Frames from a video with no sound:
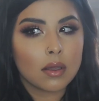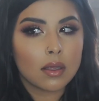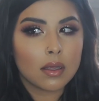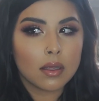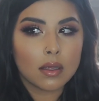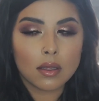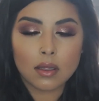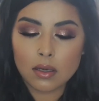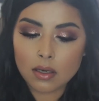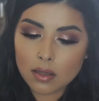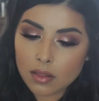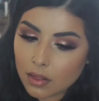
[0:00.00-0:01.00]

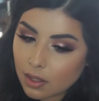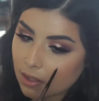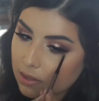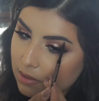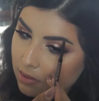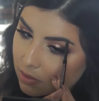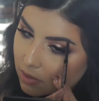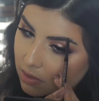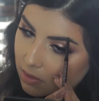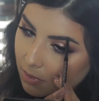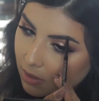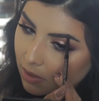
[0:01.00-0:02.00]
And that is
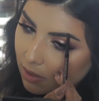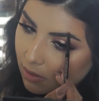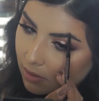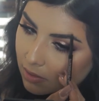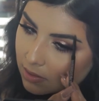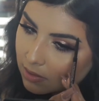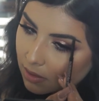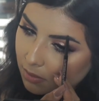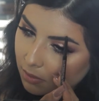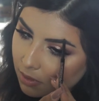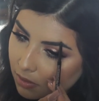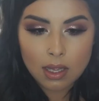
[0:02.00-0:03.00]
just about it on this
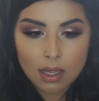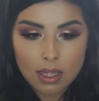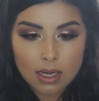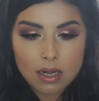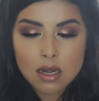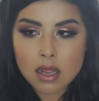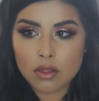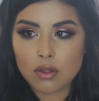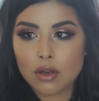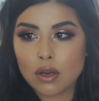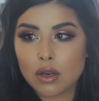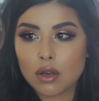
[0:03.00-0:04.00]
eyebrow. And
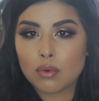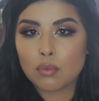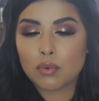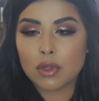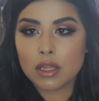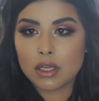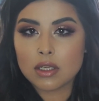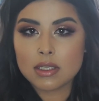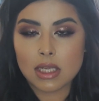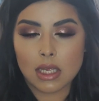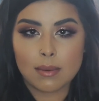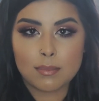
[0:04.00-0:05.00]
another really good
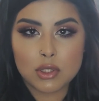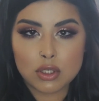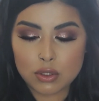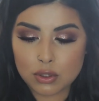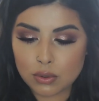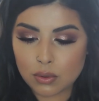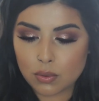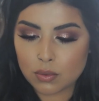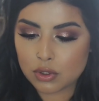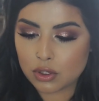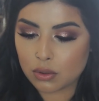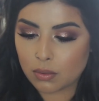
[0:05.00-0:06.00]
tip to
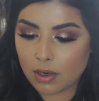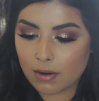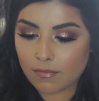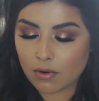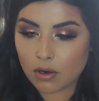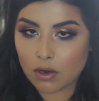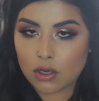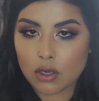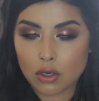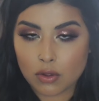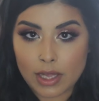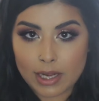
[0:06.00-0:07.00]
do whenever
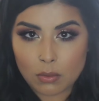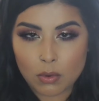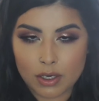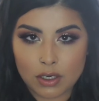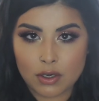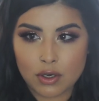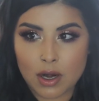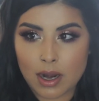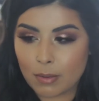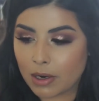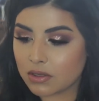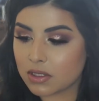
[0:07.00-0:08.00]
you're like working on your
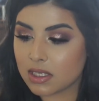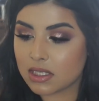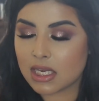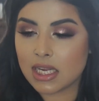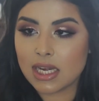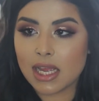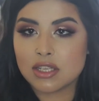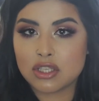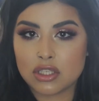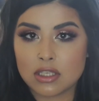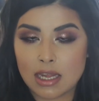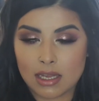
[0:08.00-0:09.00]
eyebrows, because it
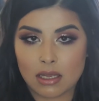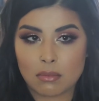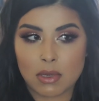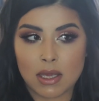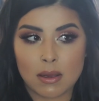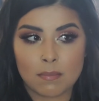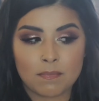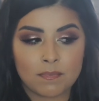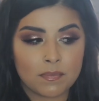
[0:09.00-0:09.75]
has taken me,